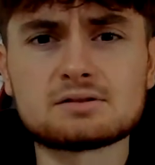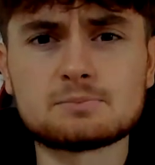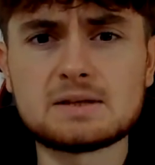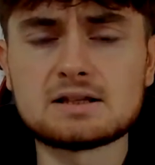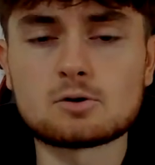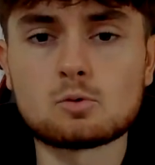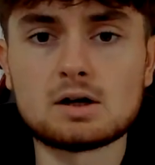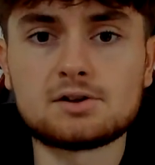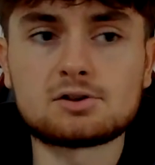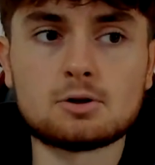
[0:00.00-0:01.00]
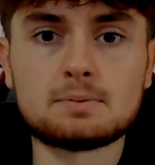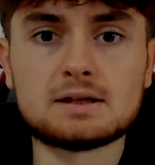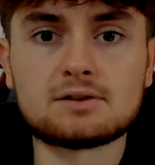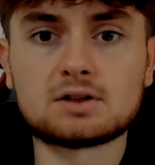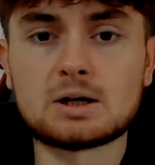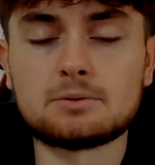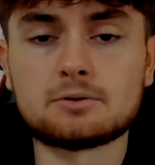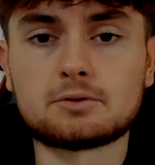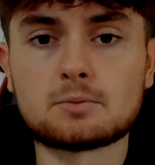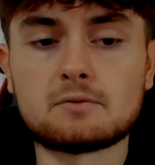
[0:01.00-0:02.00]
being quite sloppy at times
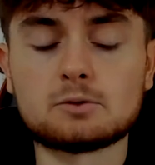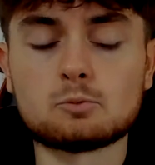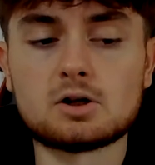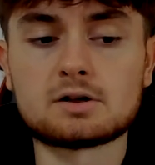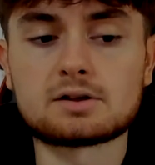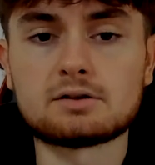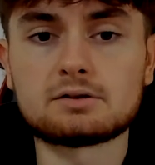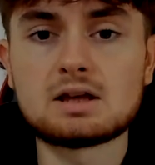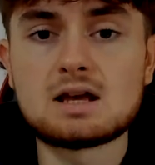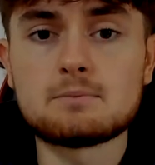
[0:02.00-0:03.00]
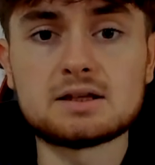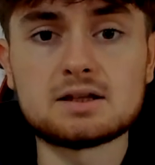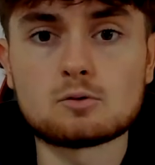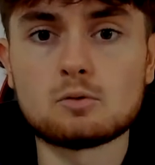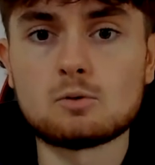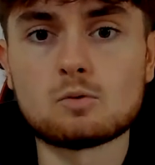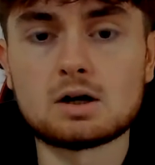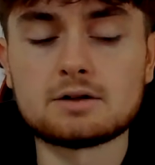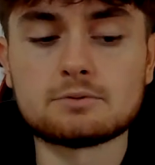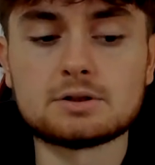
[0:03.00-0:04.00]
with some of his work and being quite
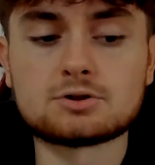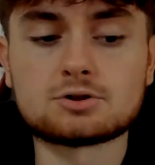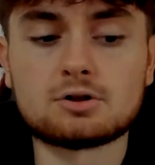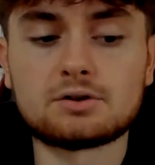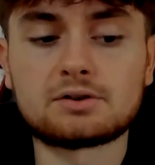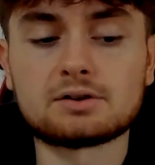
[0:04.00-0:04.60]
wide with the shots,